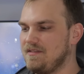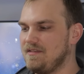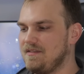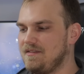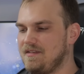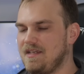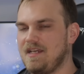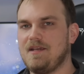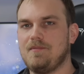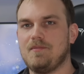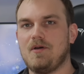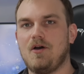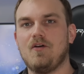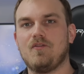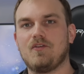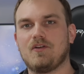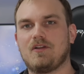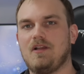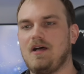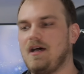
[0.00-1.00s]
is the same
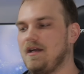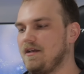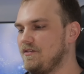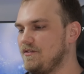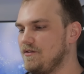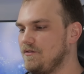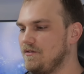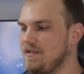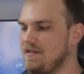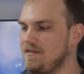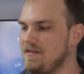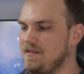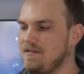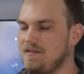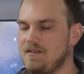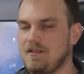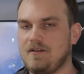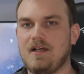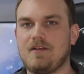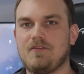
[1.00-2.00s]
overclock, so it's, it's
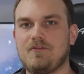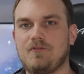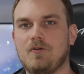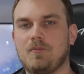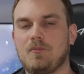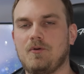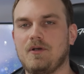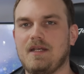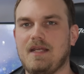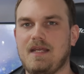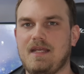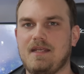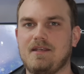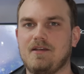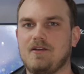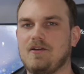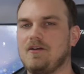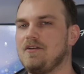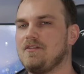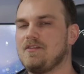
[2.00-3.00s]
still at 4.8
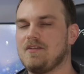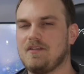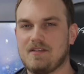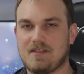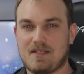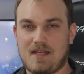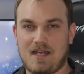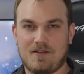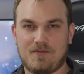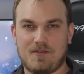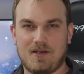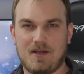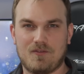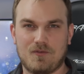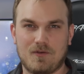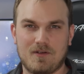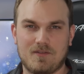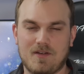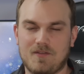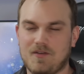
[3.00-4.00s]
gigahertz on this i5
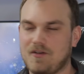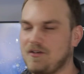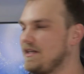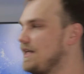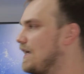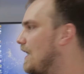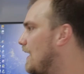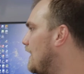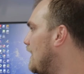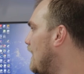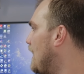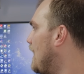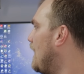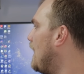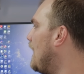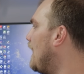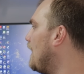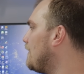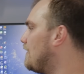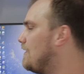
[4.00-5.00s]
2500K
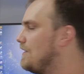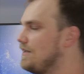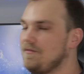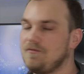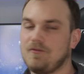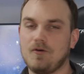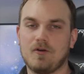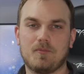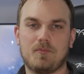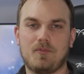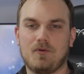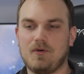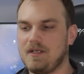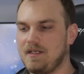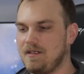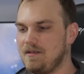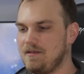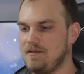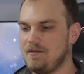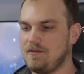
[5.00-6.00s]
at the 4
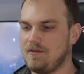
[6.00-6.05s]
point,